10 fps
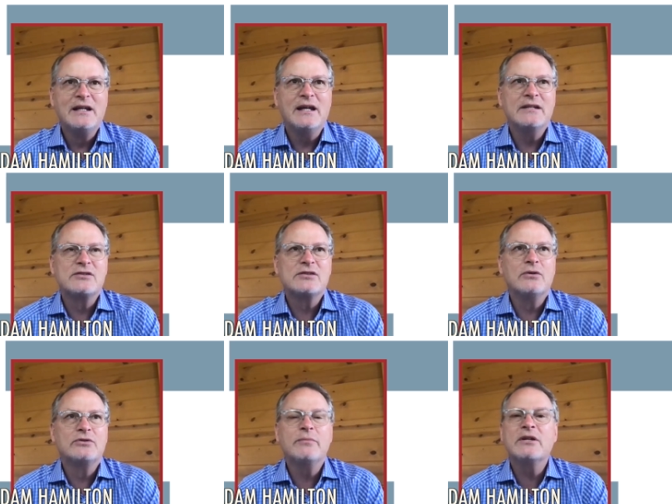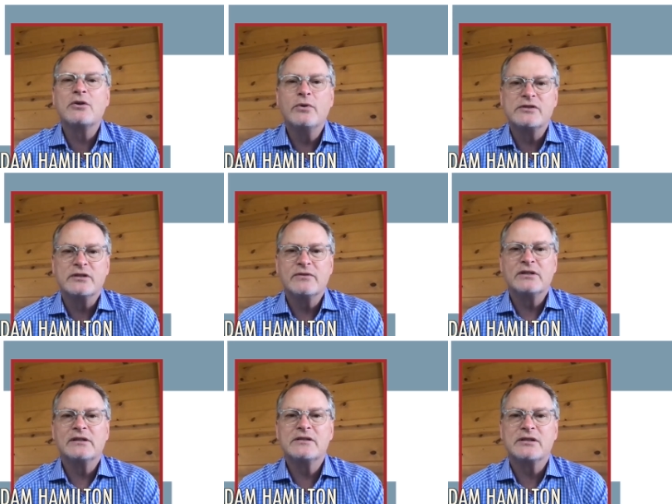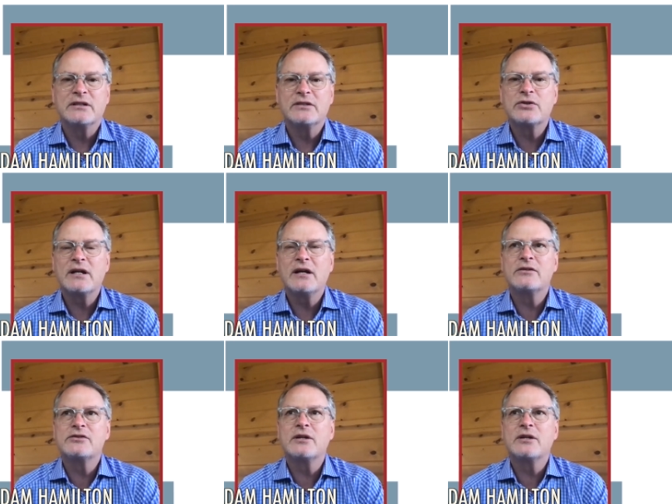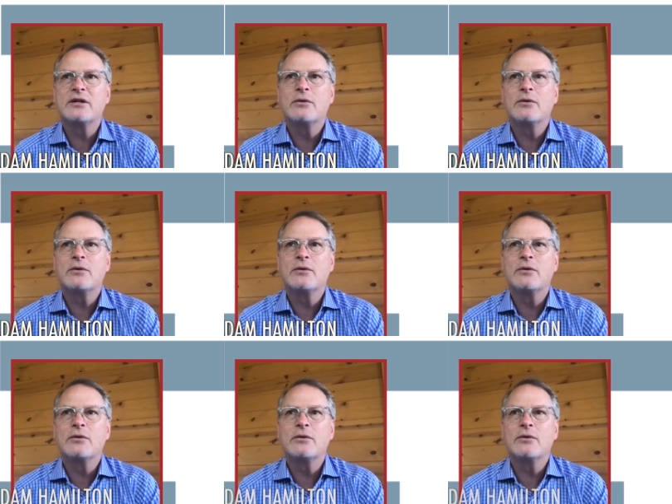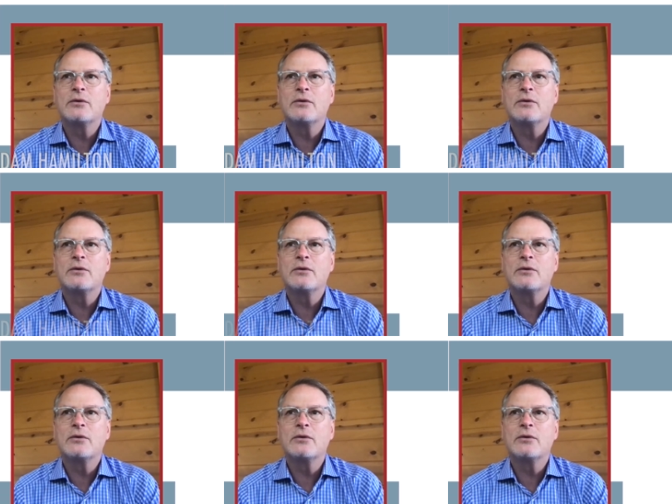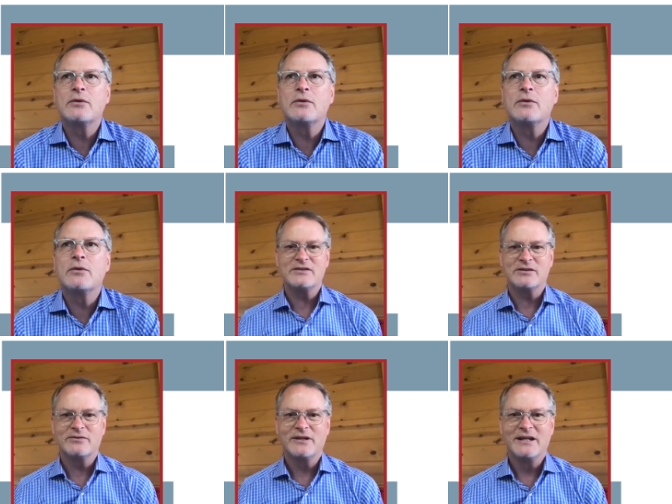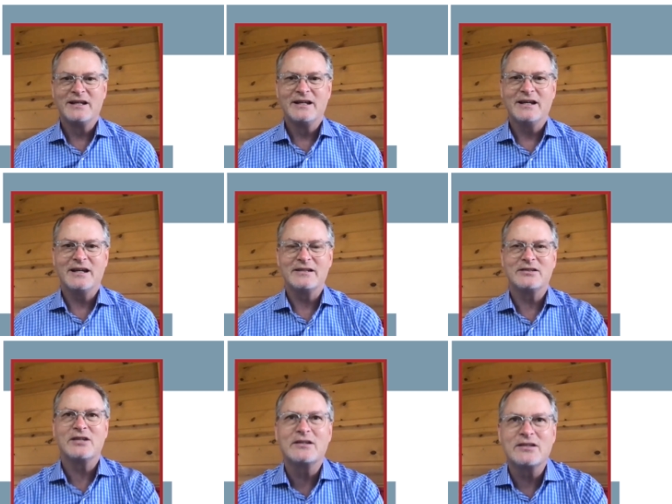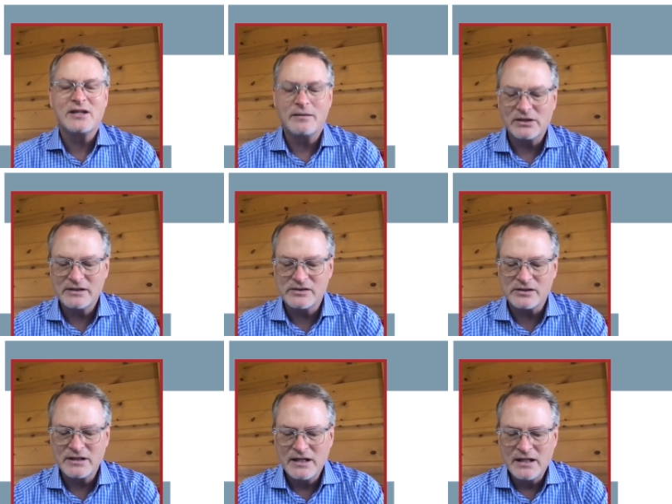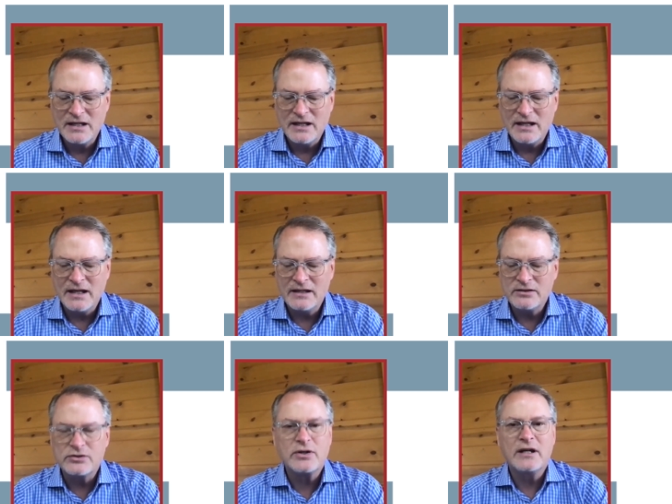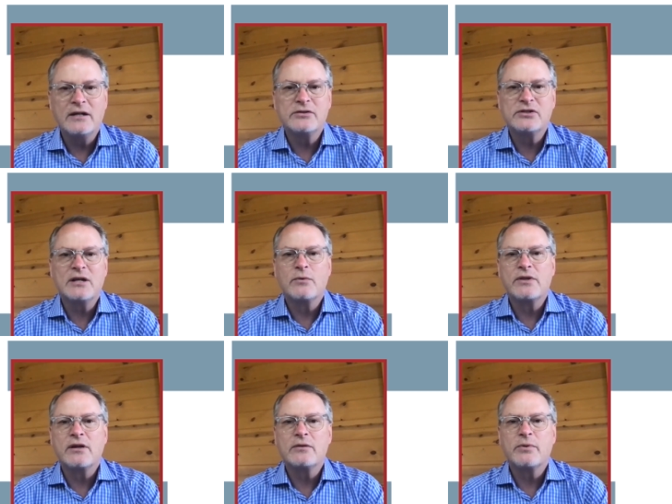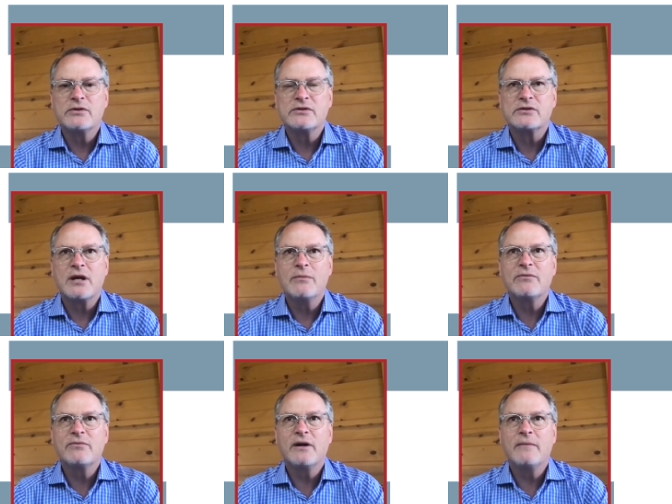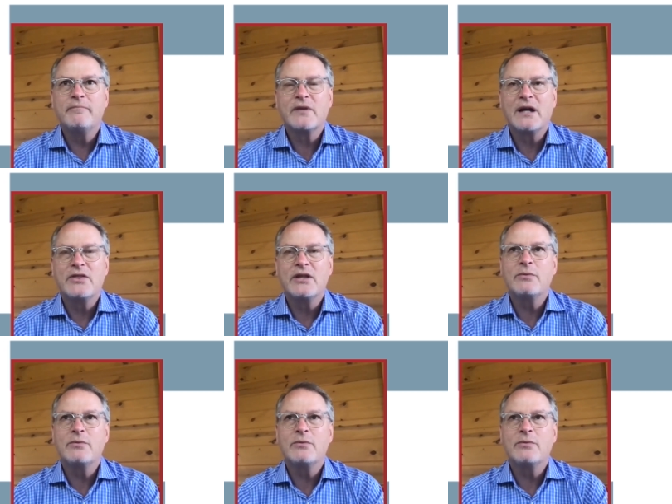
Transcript: And so to be inquisitive and to listen and to try to understand why do you believe that before we get defensive, uh, to take the time to listen and to try to understand where the other person's coming from. I